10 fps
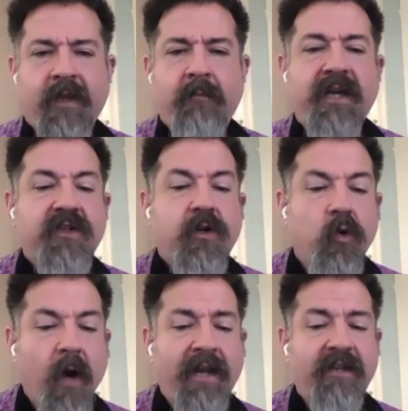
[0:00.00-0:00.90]
Because
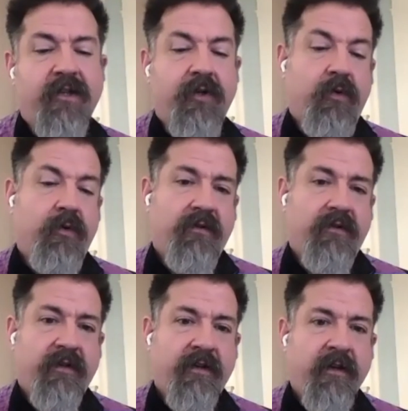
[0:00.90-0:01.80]
gratitude,
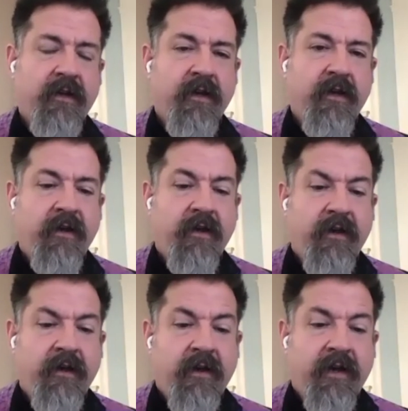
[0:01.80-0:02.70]

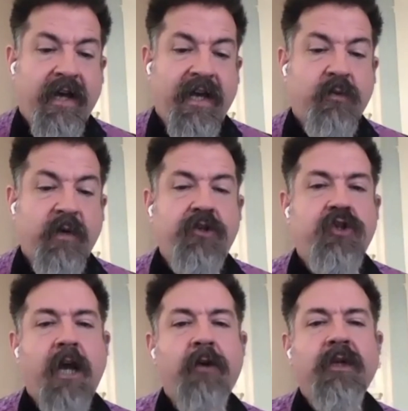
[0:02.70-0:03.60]
as we
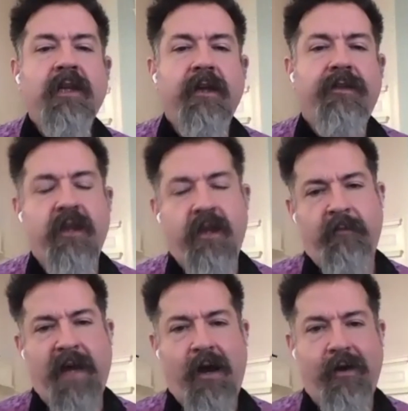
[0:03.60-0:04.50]
generally think
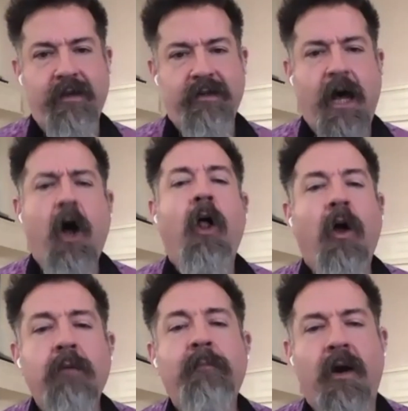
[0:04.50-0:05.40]
about it, a
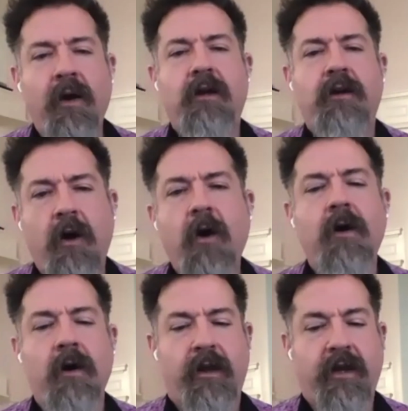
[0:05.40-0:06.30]
Hallmark
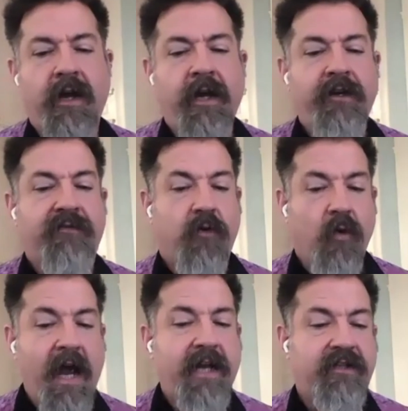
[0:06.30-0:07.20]
card kind of
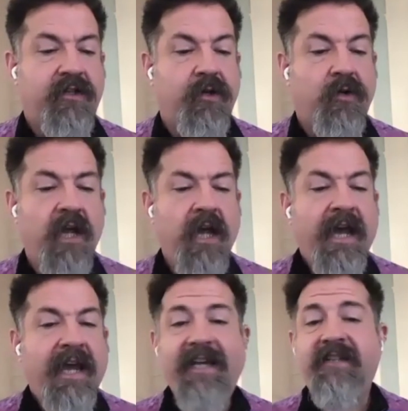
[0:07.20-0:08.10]
gratitude,
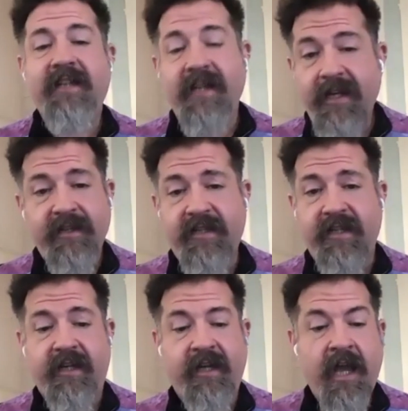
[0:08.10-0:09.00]
is
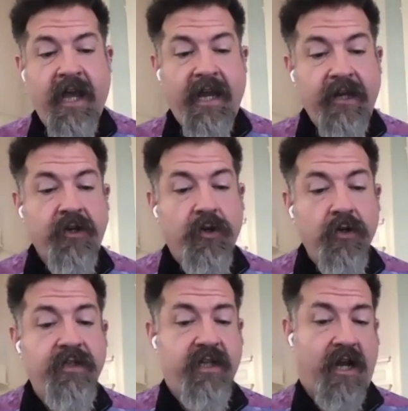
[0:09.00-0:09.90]
easy in
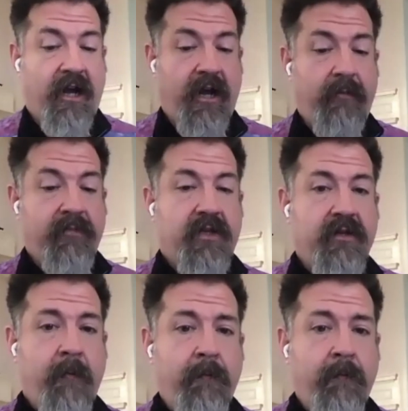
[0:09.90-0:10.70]
good times